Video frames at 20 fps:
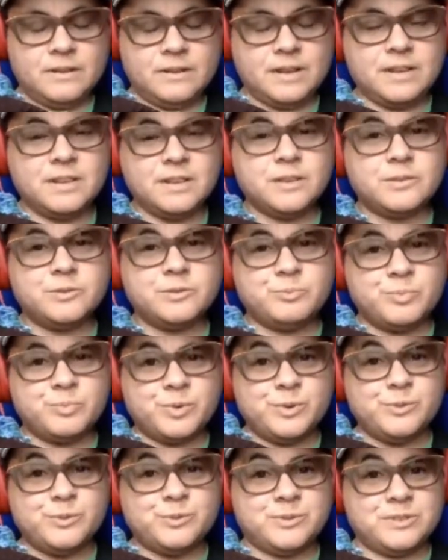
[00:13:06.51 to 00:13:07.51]
I think
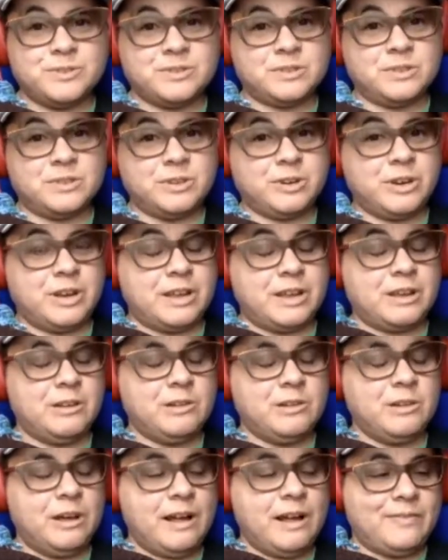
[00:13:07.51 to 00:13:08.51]
Spruce is learning a
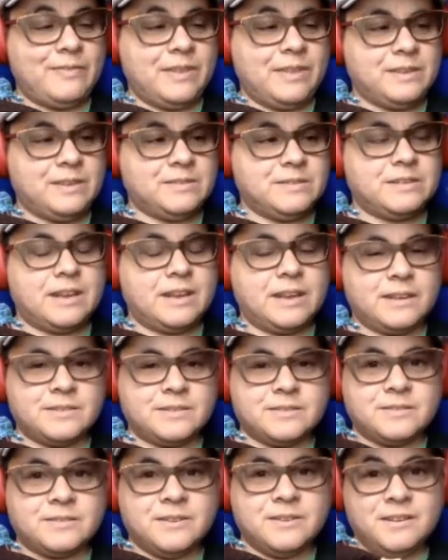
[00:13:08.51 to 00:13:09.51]
lot these
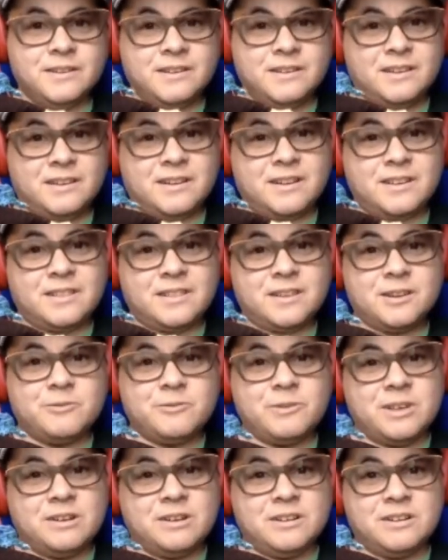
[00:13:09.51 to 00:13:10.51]
days, and I think
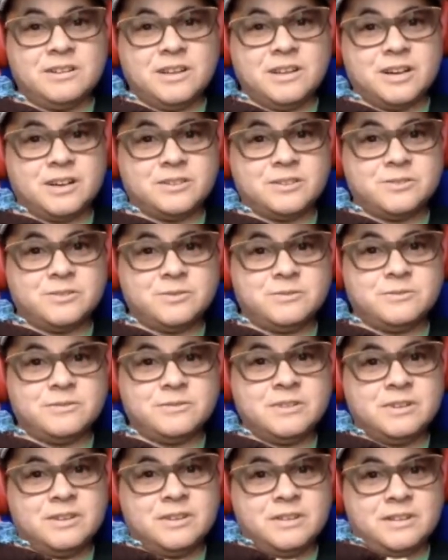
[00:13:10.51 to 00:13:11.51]
we all are
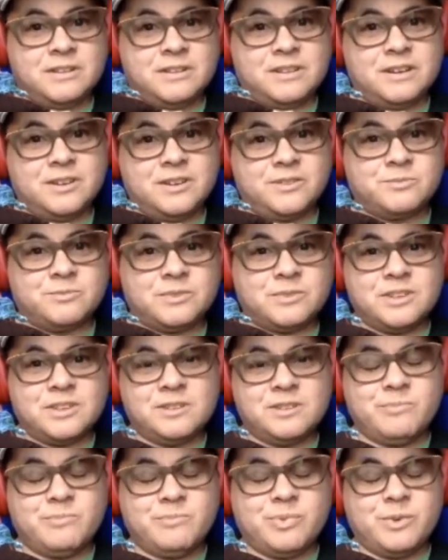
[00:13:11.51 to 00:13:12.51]
too, that it's really
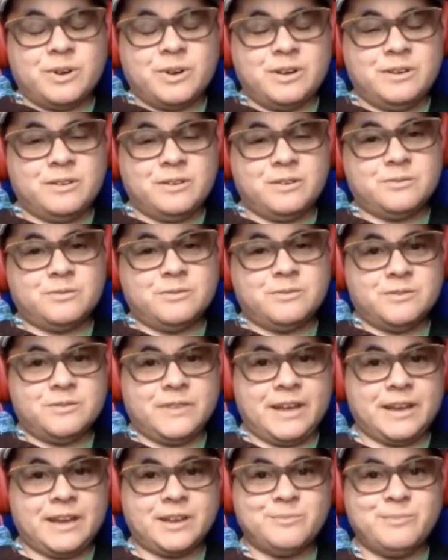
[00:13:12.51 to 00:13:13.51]
important to hold
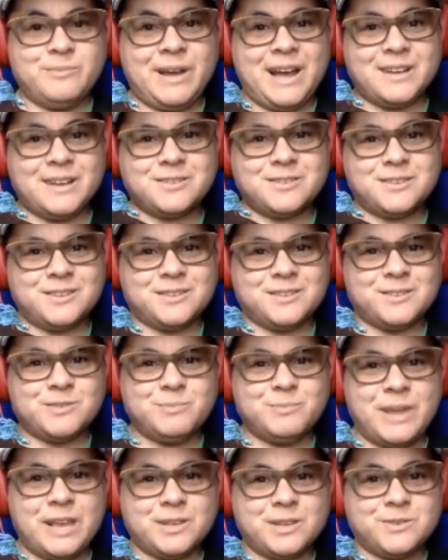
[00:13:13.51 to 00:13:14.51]
that compassionate
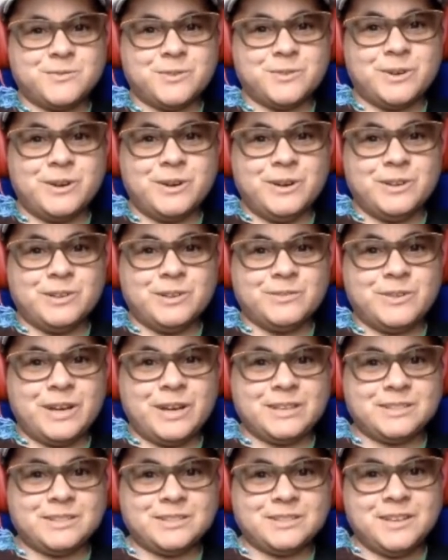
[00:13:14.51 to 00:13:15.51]
space for all of
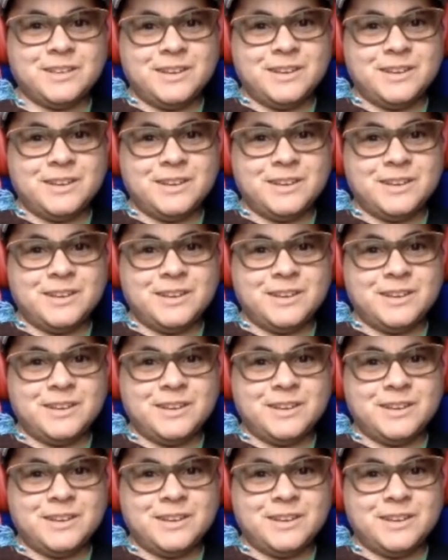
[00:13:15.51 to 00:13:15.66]
us,